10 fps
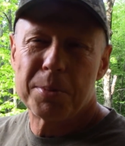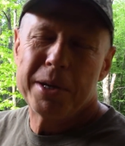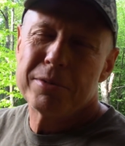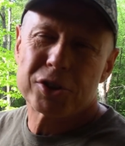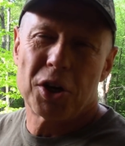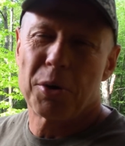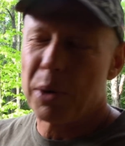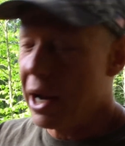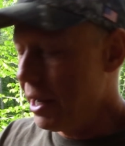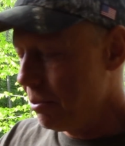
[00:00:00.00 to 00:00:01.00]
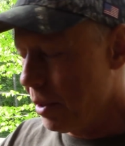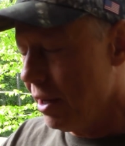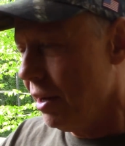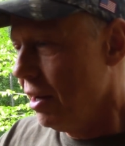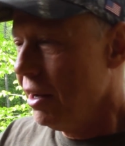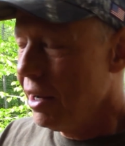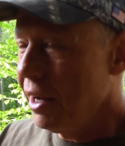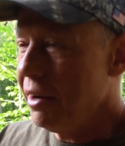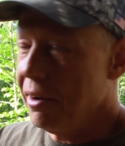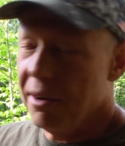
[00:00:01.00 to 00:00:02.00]
He was all right, but I
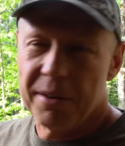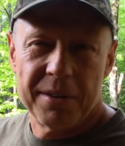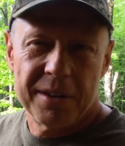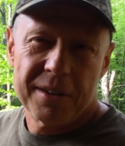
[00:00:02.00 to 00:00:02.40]
don't know.